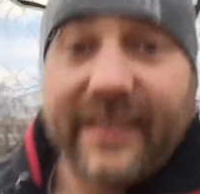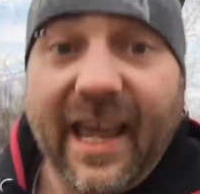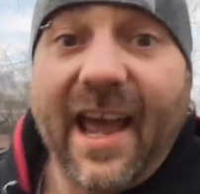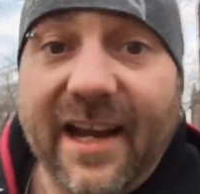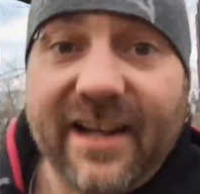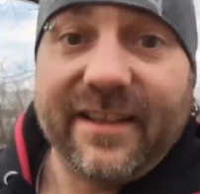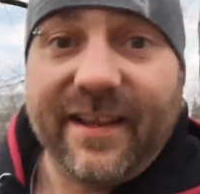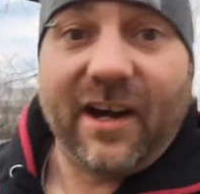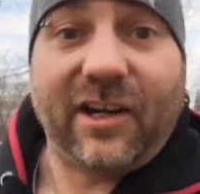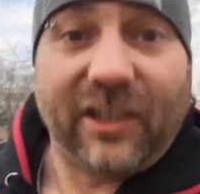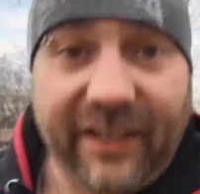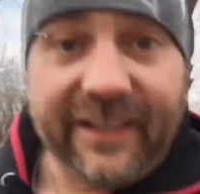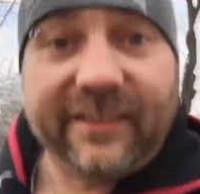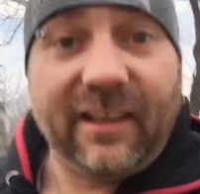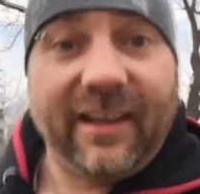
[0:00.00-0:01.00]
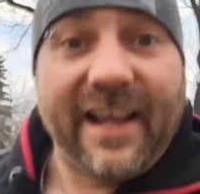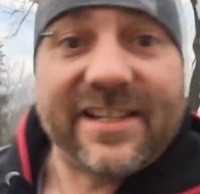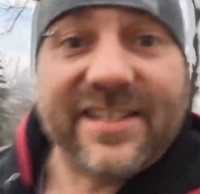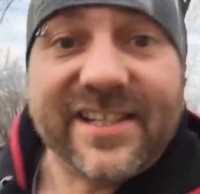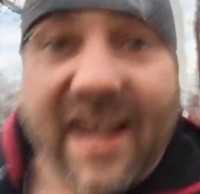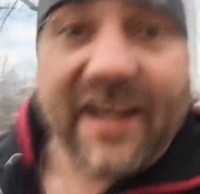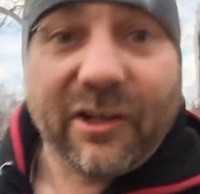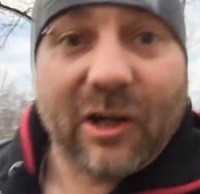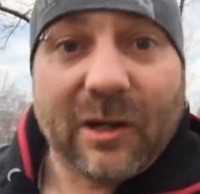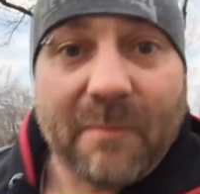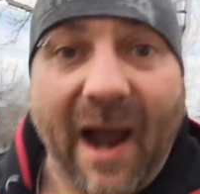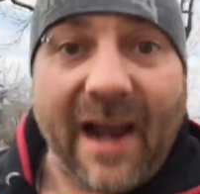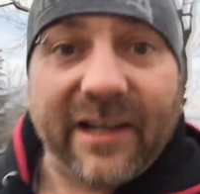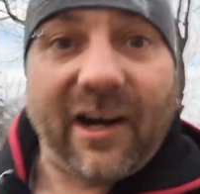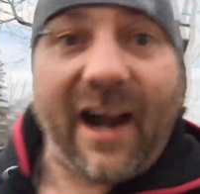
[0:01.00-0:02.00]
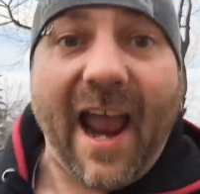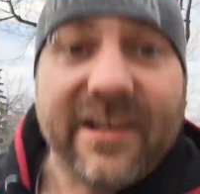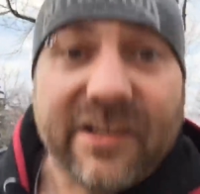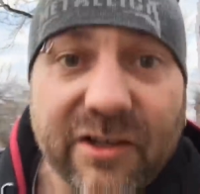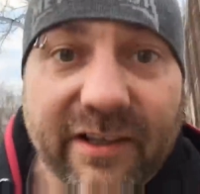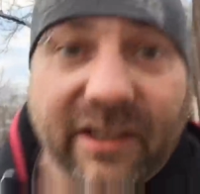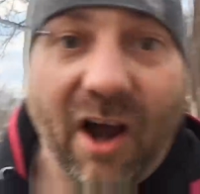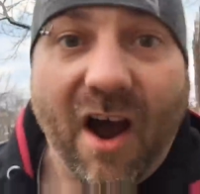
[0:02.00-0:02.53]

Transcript: Get in there, click the link, set your reminder, enter the